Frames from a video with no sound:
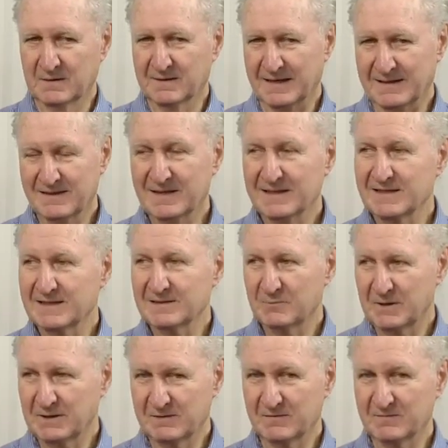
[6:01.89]
They're thinking
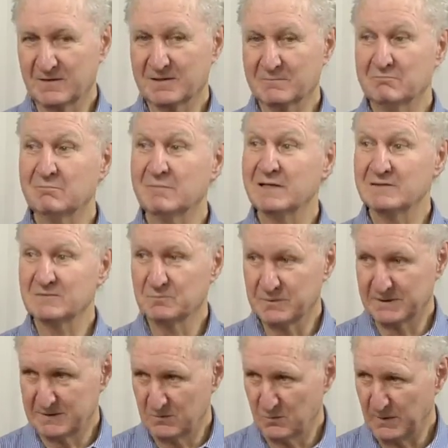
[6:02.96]
about this in a much
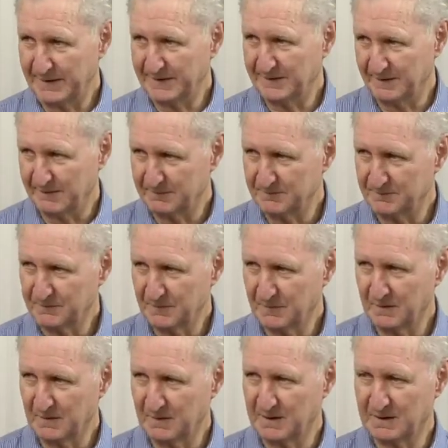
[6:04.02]
bigger way now,
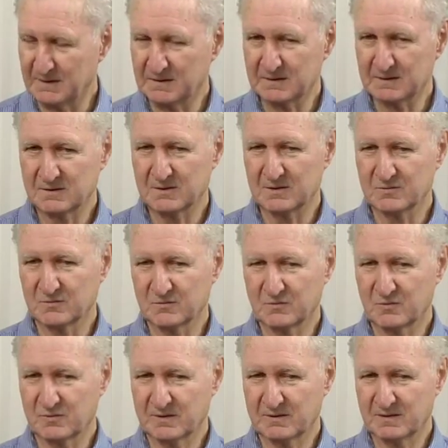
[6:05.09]
that you know, you're
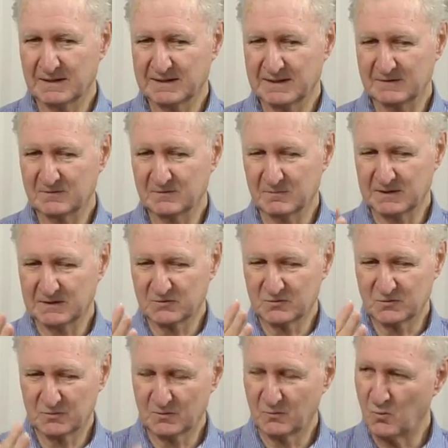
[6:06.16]
not only going to make
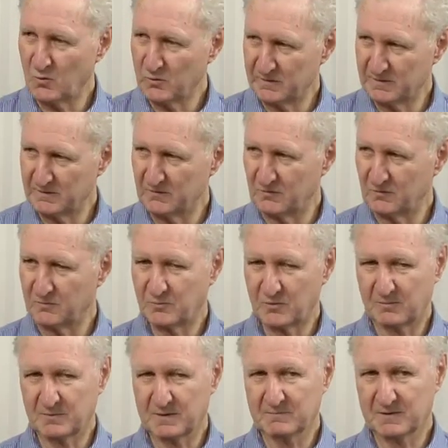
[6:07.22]
sure the water is used
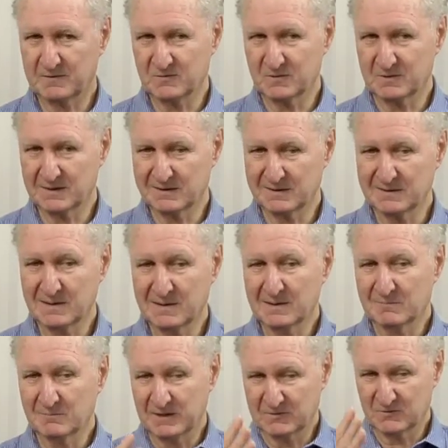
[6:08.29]
properly, but you're going to
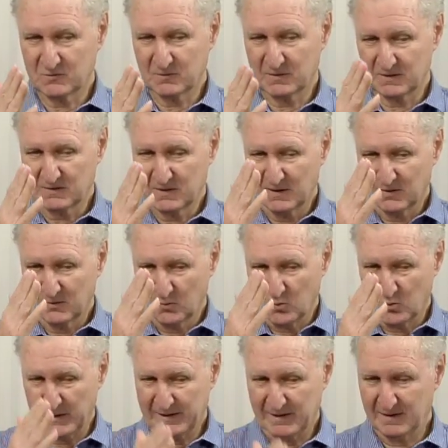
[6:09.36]
make sure that
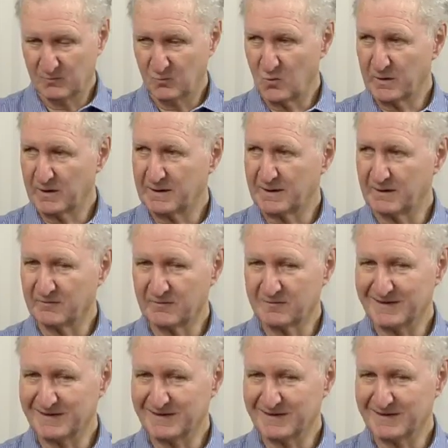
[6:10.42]
when the water goes